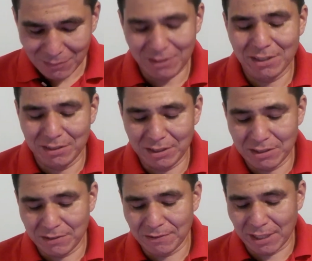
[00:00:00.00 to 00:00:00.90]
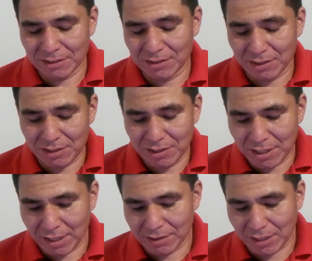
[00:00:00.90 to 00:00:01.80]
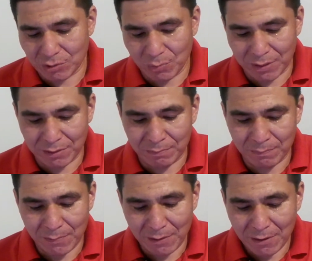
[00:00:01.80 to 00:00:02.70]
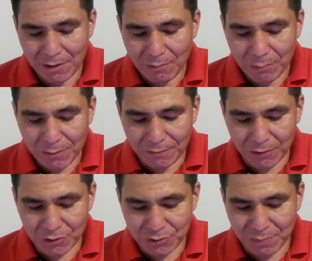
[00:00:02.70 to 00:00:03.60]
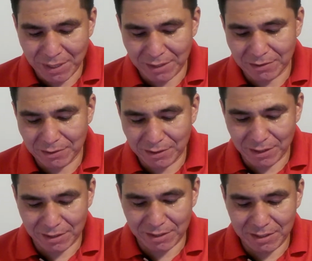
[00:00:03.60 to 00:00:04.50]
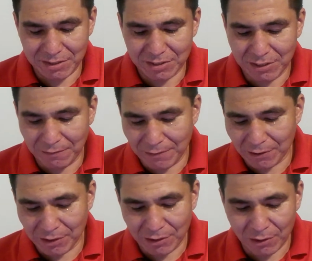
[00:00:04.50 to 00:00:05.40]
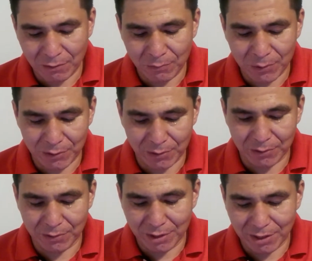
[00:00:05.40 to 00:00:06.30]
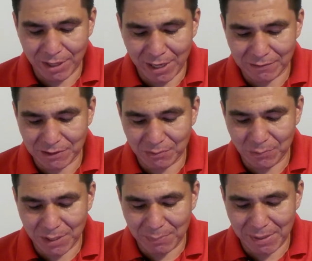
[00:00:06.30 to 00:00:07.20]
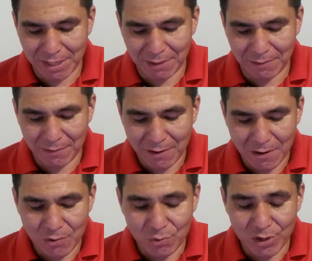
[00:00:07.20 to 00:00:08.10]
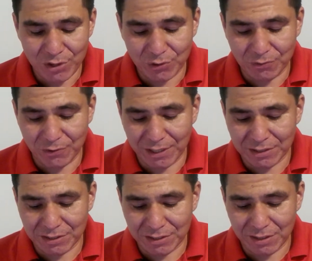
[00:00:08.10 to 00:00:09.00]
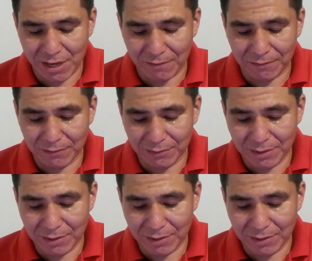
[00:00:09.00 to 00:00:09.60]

And Lizzie Velasquez says, yeah, that's when we first met and instantly fell in love with her laughs, and we became really good friends. After